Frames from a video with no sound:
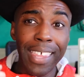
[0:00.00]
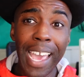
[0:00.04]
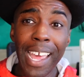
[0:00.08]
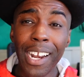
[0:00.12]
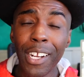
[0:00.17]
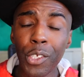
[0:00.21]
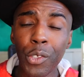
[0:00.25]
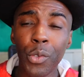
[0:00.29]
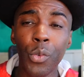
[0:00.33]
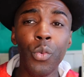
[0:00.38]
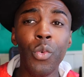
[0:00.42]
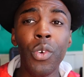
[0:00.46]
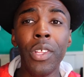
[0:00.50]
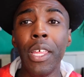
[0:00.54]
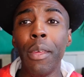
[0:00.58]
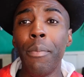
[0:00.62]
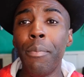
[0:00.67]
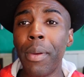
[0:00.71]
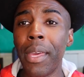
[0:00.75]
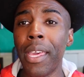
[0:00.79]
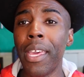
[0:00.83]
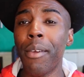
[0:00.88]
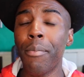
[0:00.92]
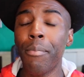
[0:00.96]
that is really
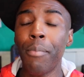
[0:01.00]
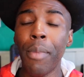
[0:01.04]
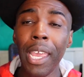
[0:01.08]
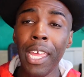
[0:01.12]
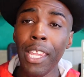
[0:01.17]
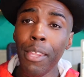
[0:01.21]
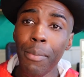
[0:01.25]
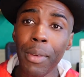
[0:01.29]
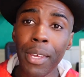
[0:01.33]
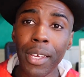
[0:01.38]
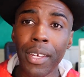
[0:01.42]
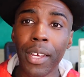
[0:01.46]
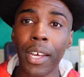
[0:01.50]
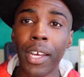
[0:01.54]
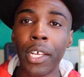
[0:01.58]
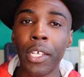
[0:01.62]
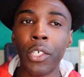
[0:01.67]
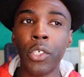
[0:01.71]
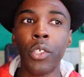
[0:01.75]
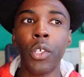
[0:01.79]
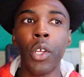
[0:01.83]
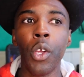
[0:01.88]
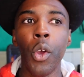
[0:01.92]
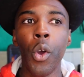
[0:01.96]
big, mainly
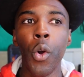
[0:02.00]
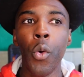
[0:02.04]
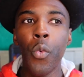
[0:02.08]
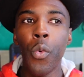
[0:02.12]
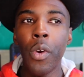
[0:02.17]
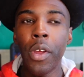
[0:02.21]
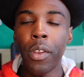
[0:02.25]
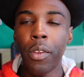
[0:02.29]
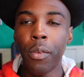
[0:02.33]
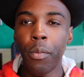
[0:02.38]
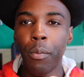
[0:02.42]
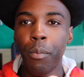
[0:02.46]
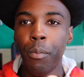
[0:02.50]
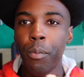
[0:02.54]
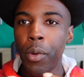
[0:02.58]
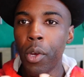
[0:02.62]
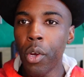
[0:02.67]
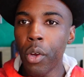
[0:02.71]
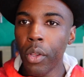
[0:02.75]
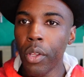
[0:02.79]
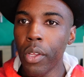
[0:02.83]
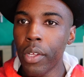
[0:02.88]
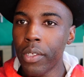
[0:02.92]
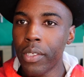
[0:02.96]
because when
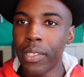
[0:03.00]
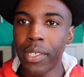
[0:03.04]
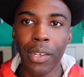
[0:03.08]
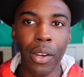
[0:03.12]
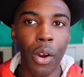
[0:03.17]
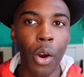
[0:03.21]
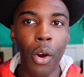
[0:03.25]
muralists and